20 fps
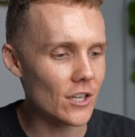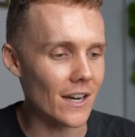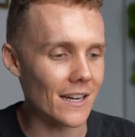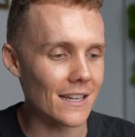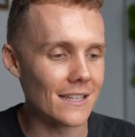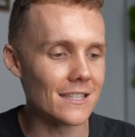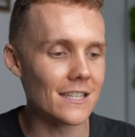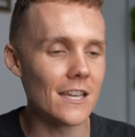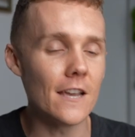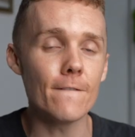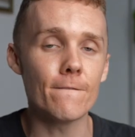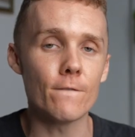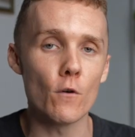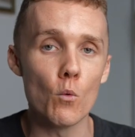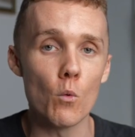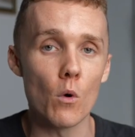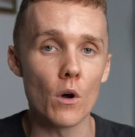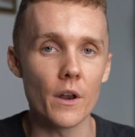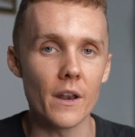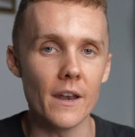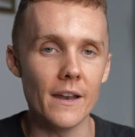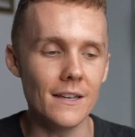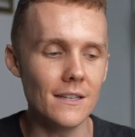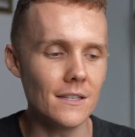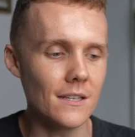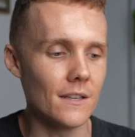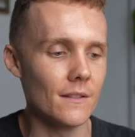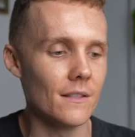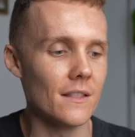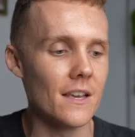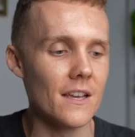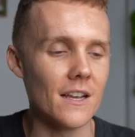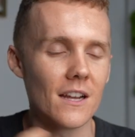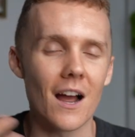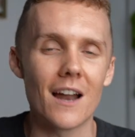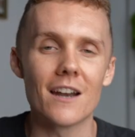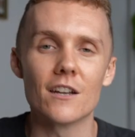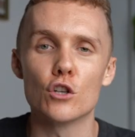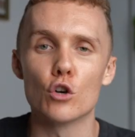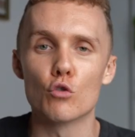I can see it for what it is and the
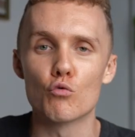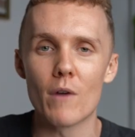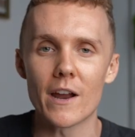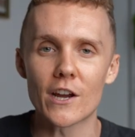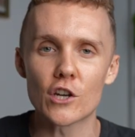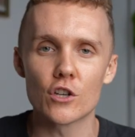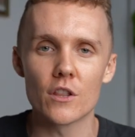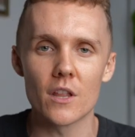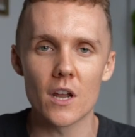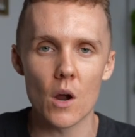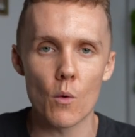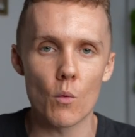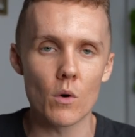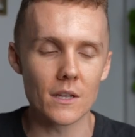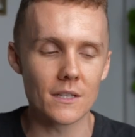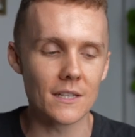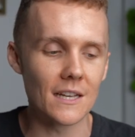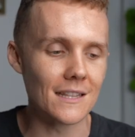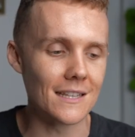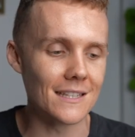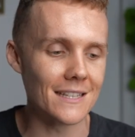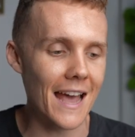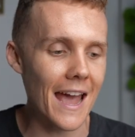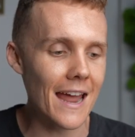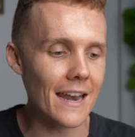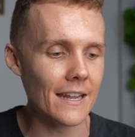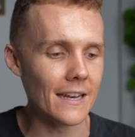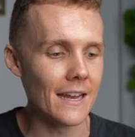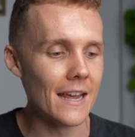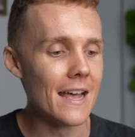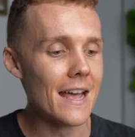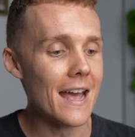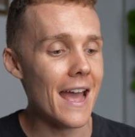kind of direction that I want to take this edit.